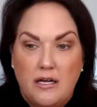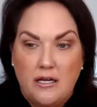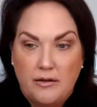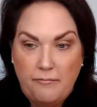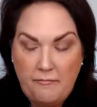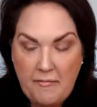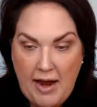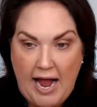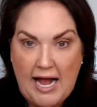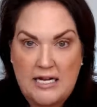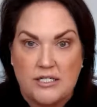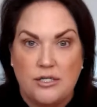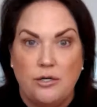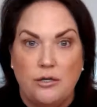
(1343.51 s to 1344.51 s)

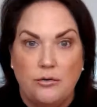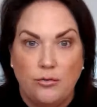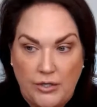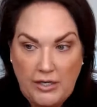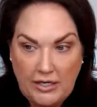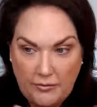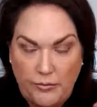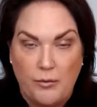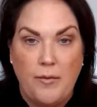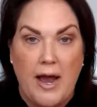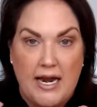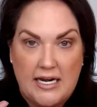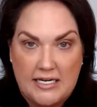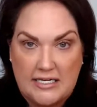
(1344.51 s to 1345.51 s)
Matte will keep you
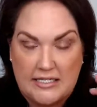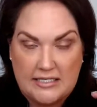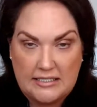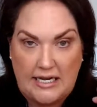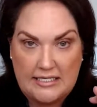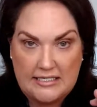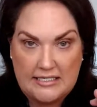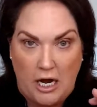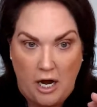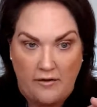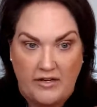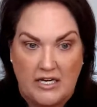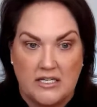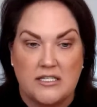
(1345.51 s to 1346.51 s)
matte and it's less
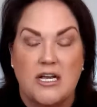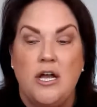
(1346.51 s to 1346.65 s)
obvious.